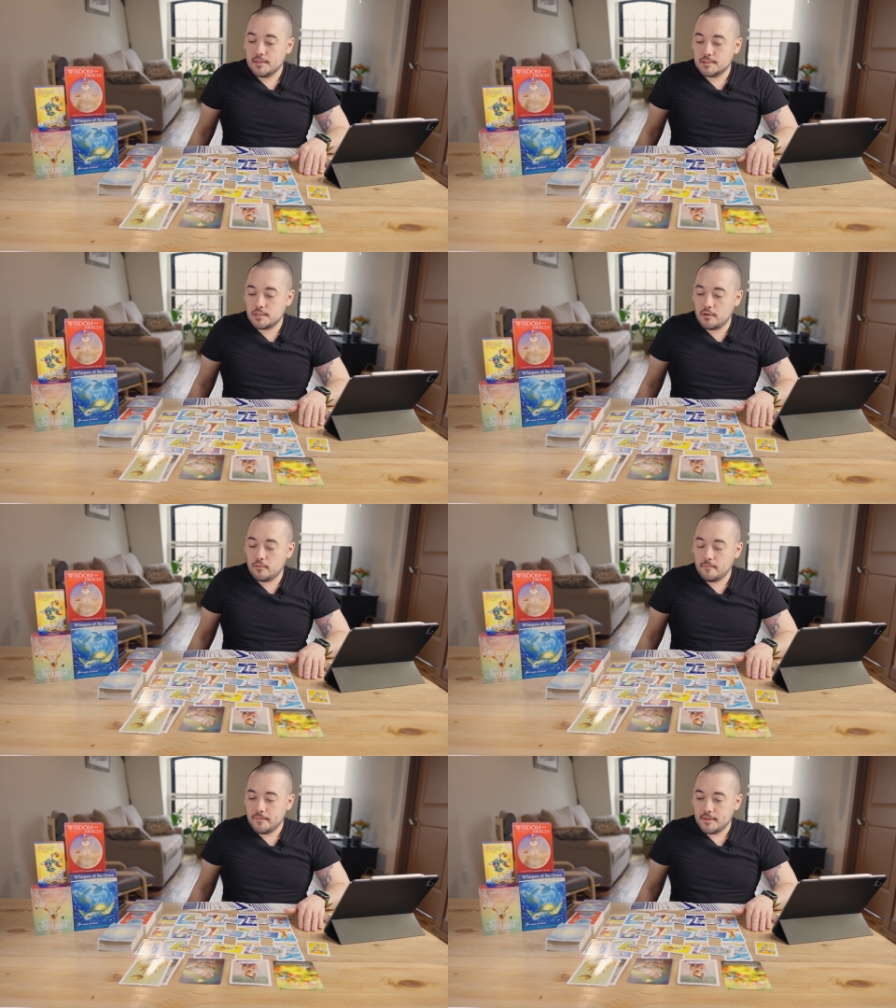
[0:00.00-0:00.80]

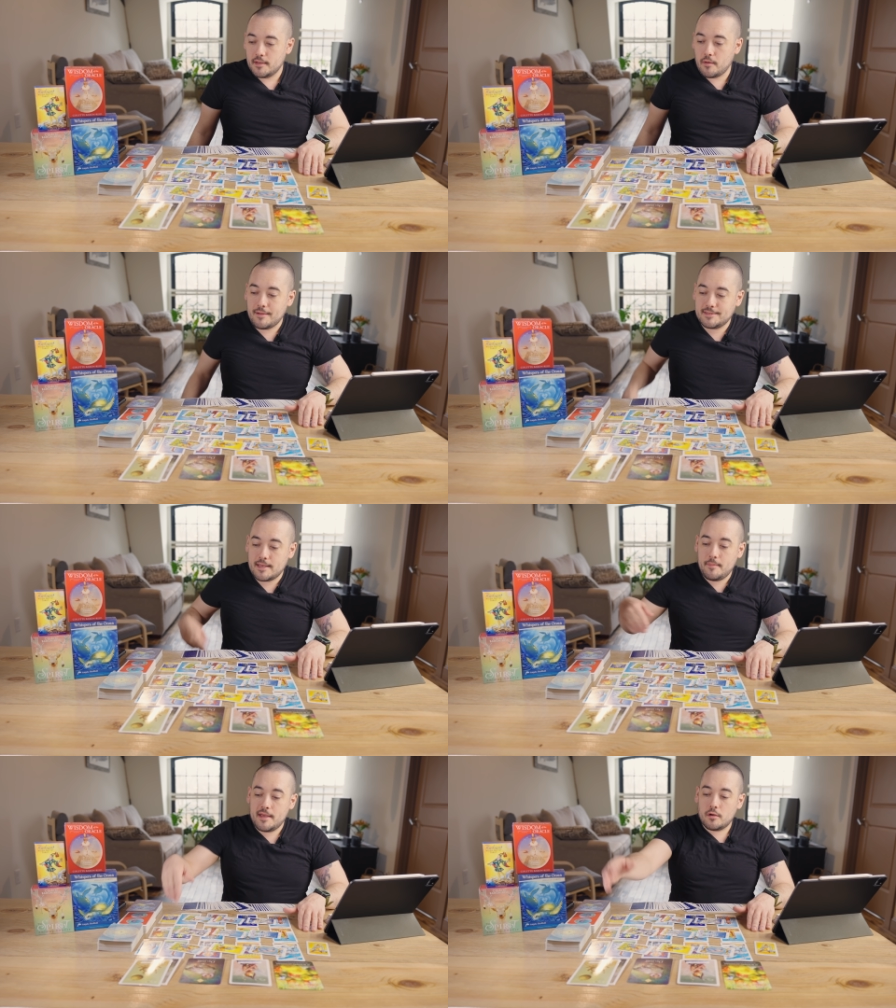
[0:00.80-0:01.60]
So, you know, I'd say
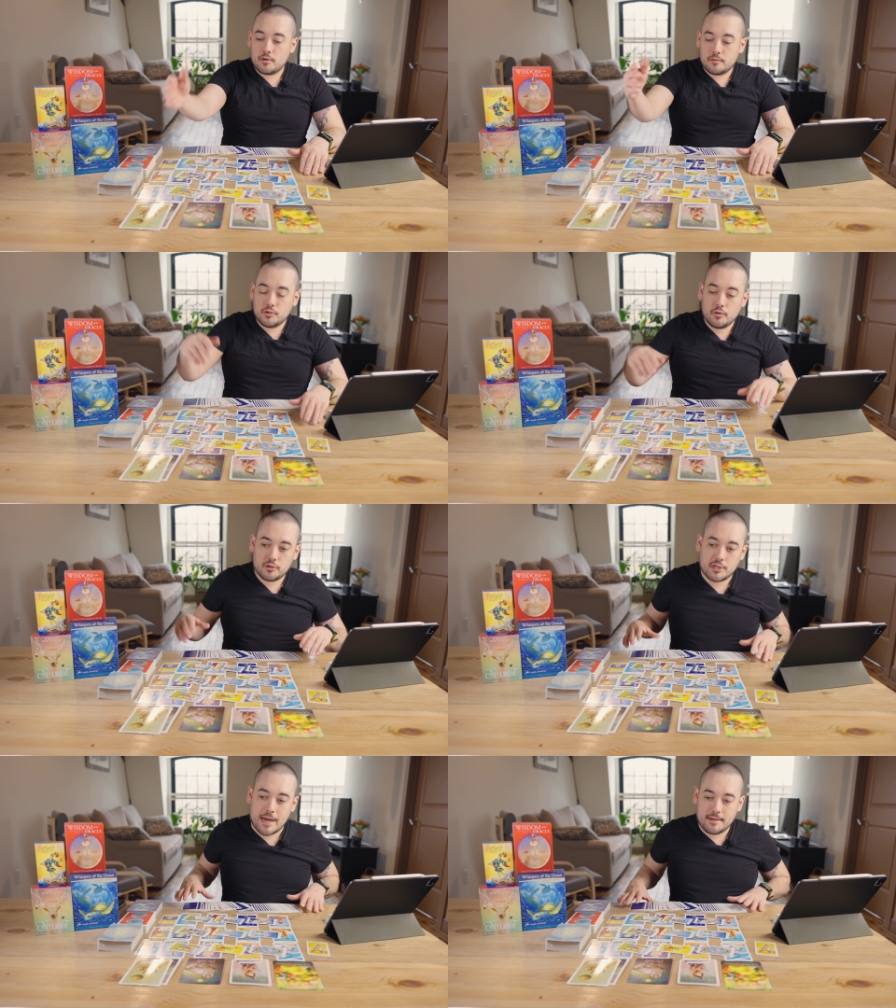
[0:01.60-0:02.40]
make your, shoot your
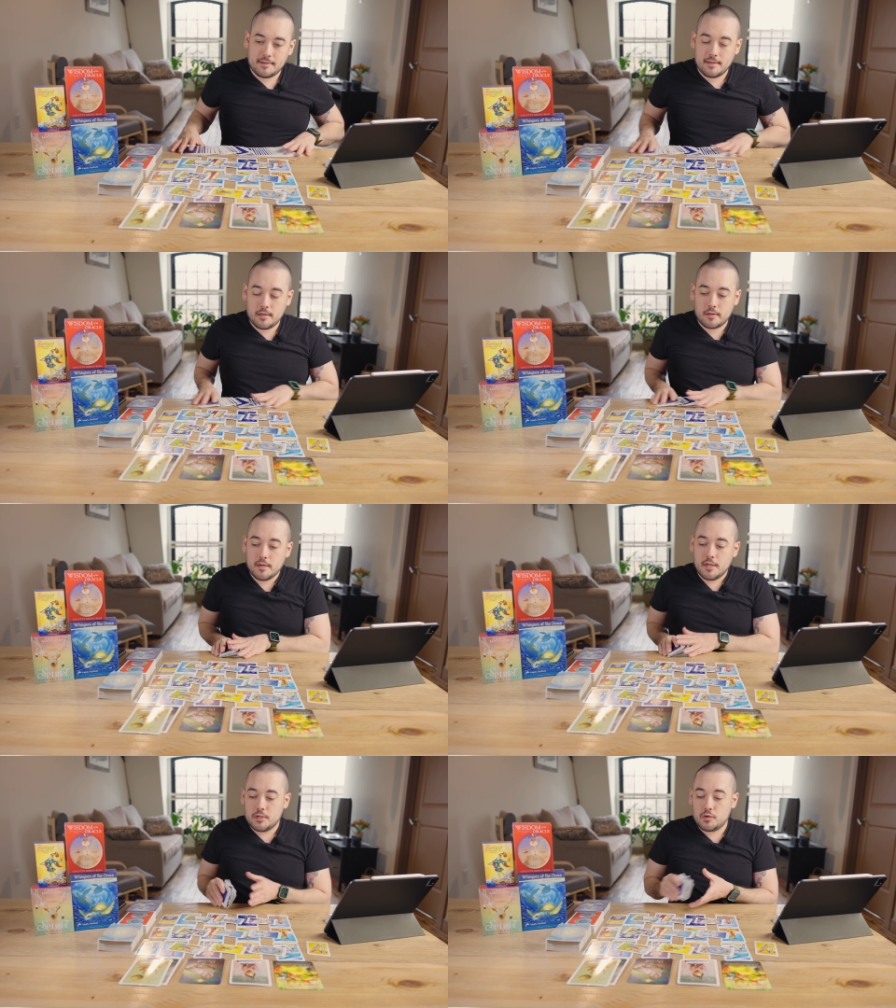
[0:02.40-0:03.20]
shot here
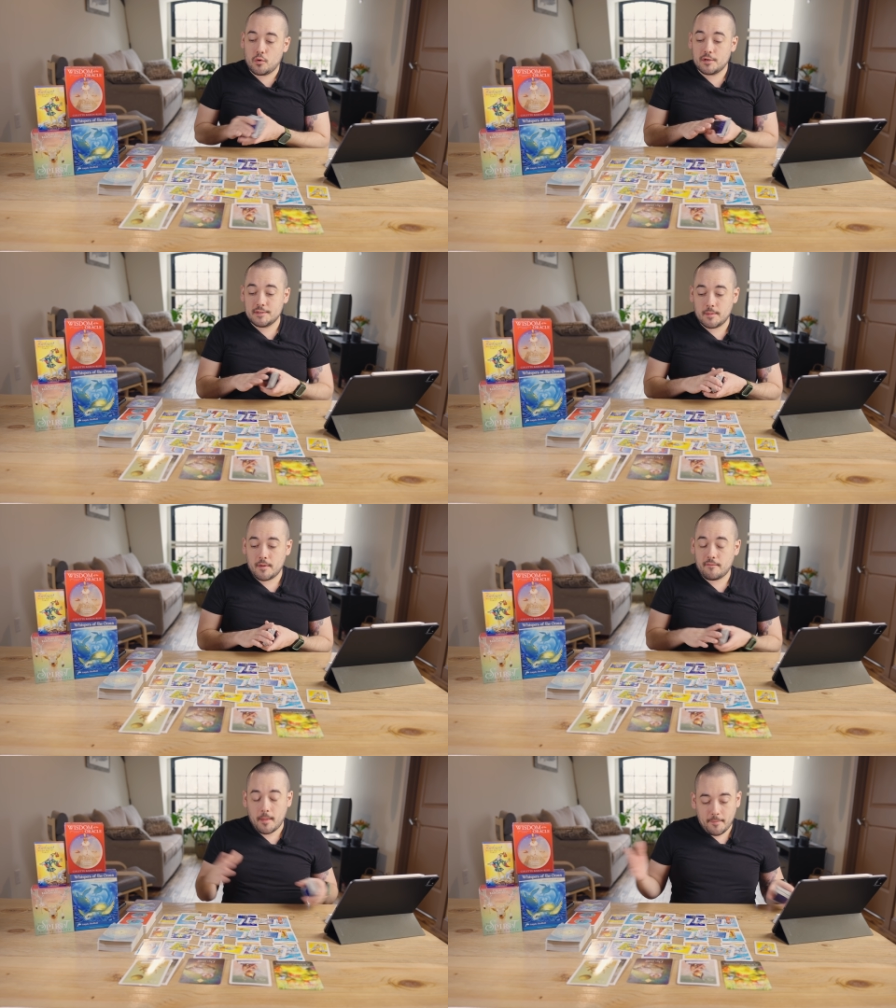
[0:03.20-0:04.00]
towards
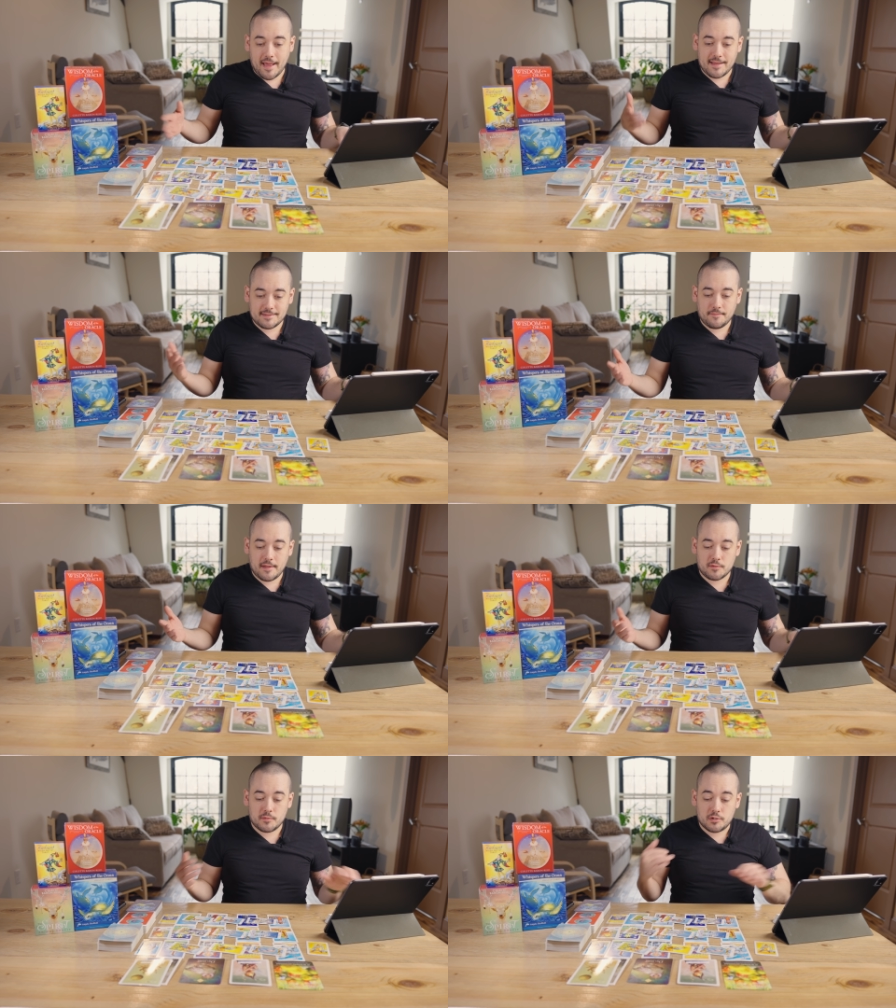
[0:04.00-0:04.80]
someone from the past if
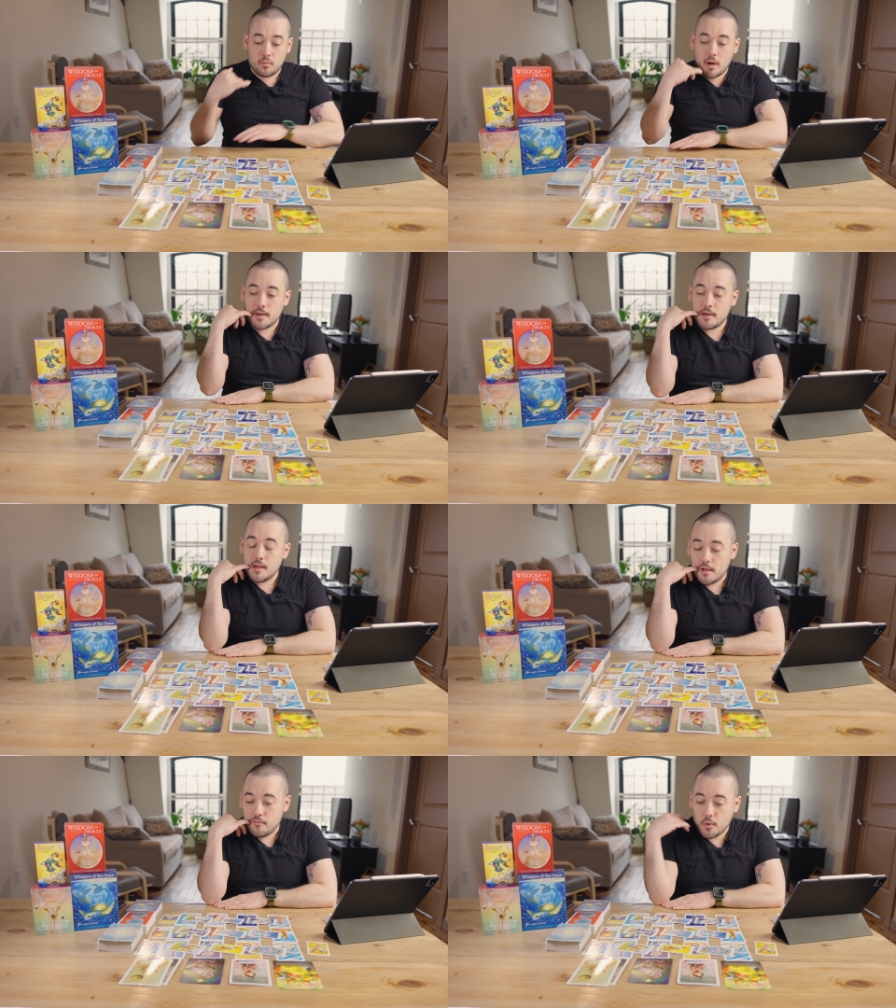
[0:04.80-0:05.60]
that's what you want.
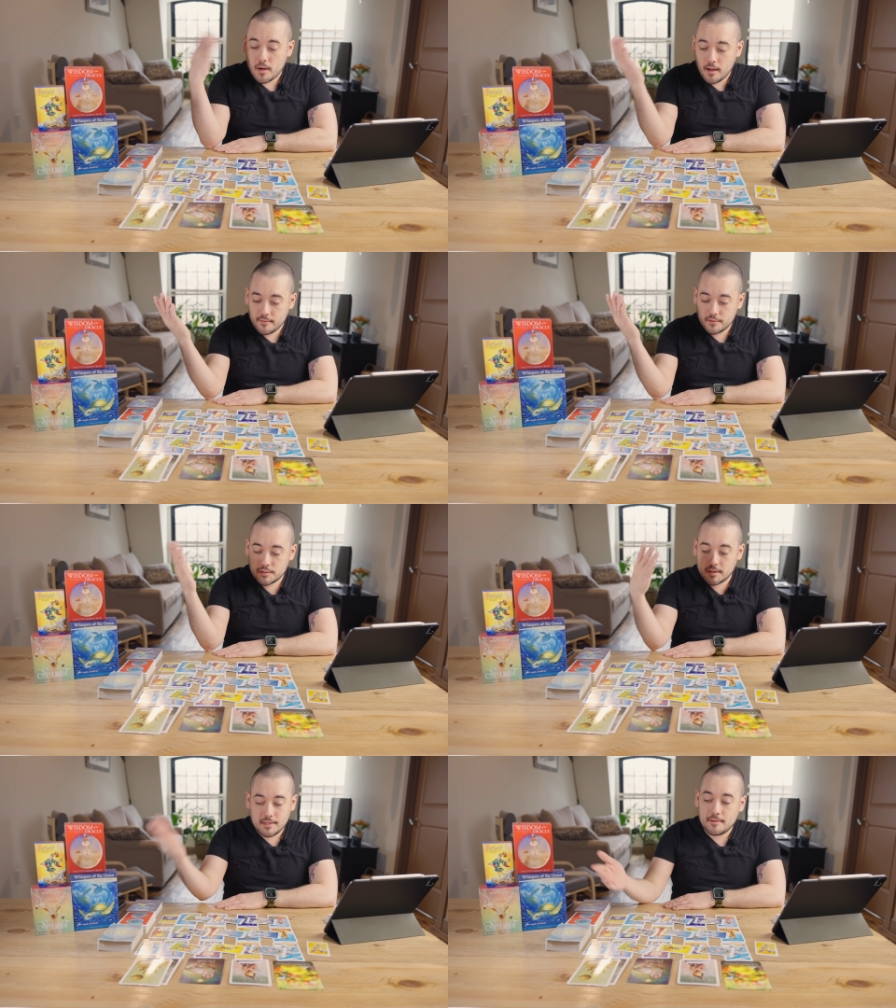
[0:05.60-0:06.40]
For others,
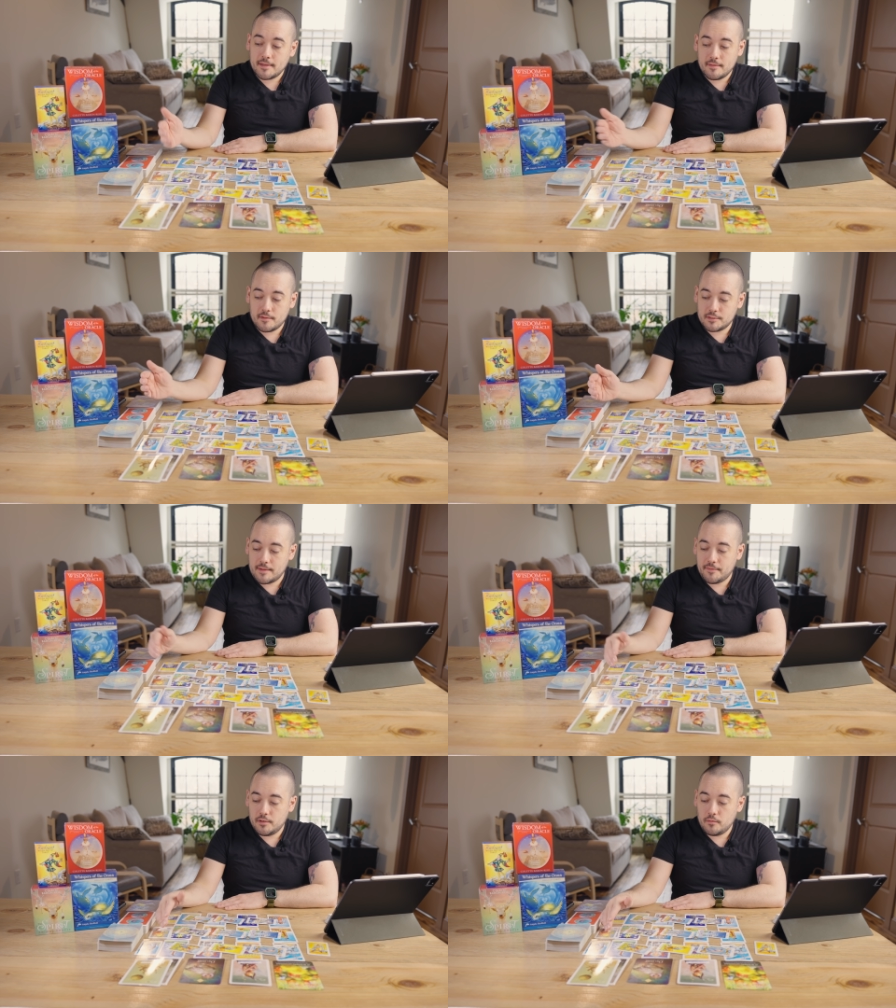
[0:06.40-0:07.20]
clearly, there's
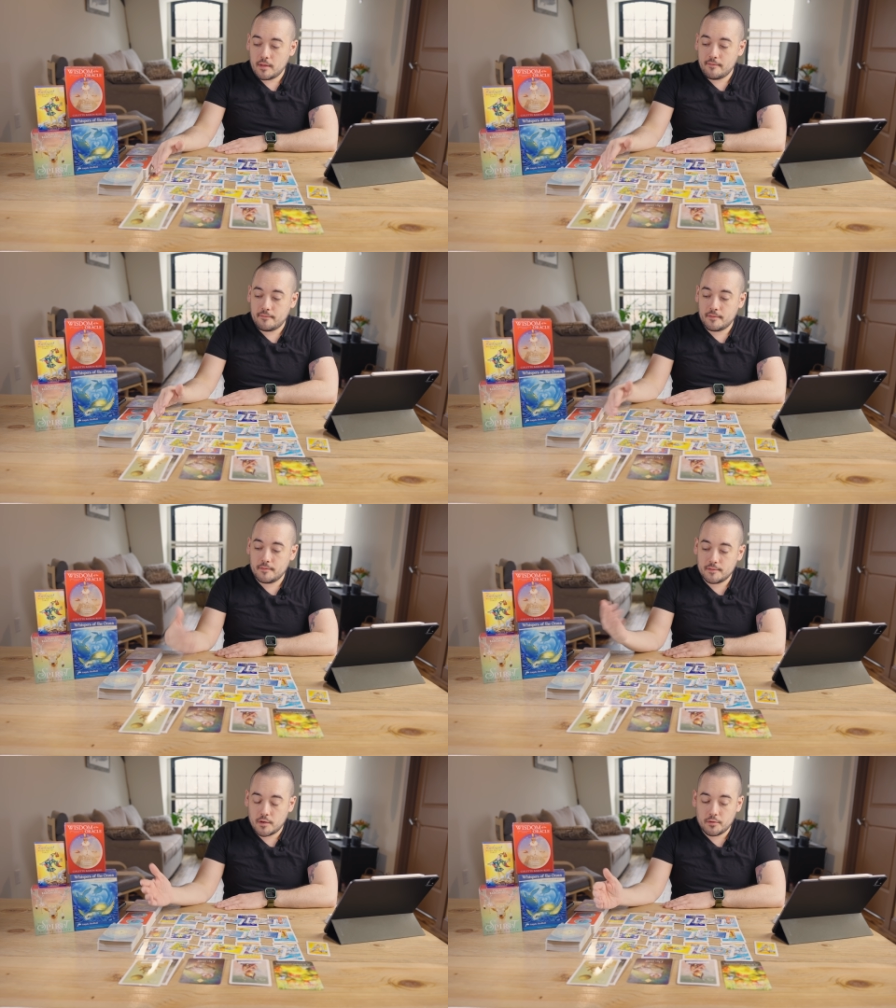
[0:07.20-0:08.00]
definitely new love.
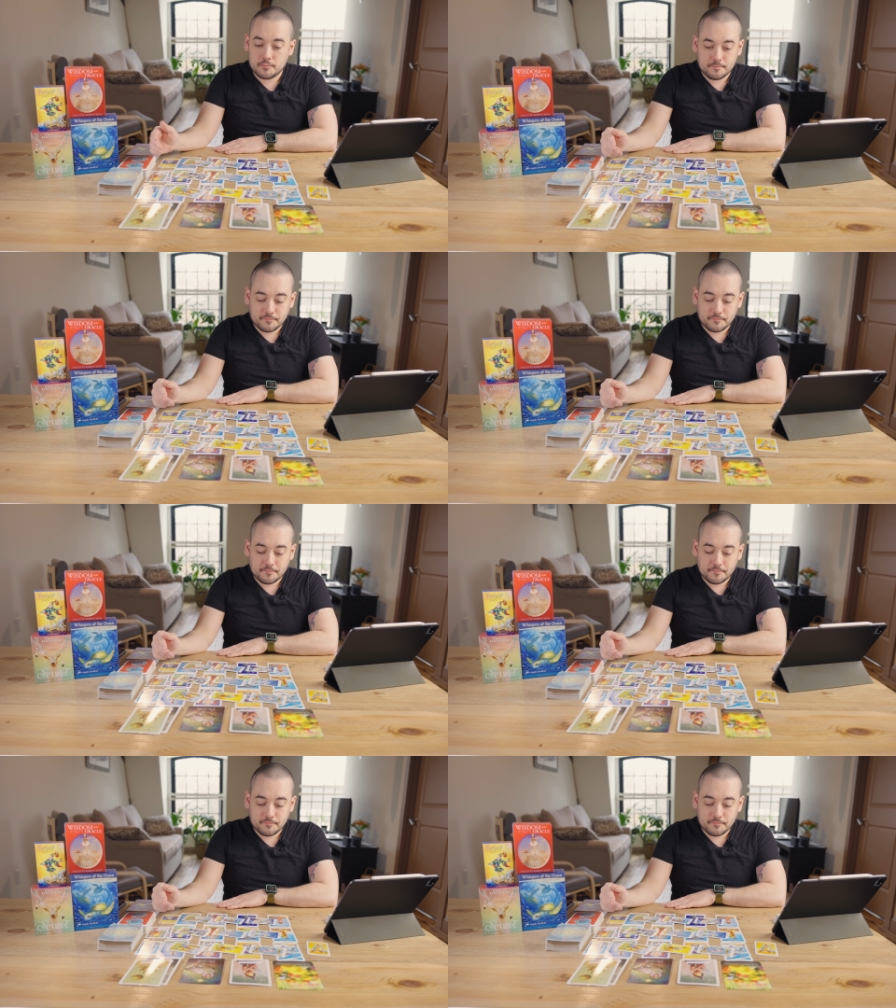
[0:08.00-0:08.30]
So,